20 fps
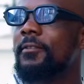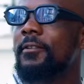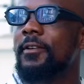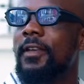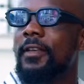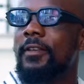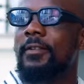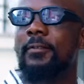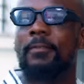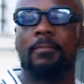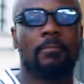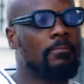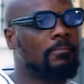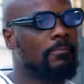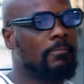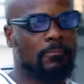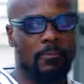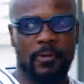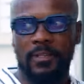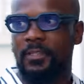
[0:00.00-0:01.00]
Okay,
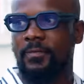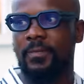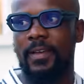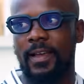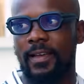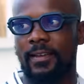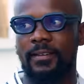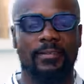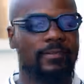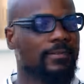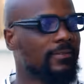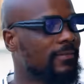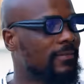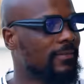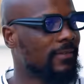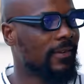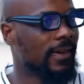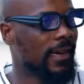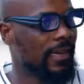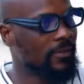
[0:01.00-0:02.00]
what if I...
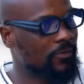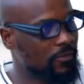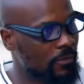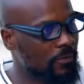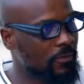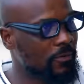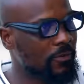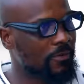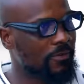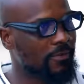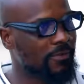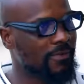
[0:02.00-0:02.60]
Can I drop you?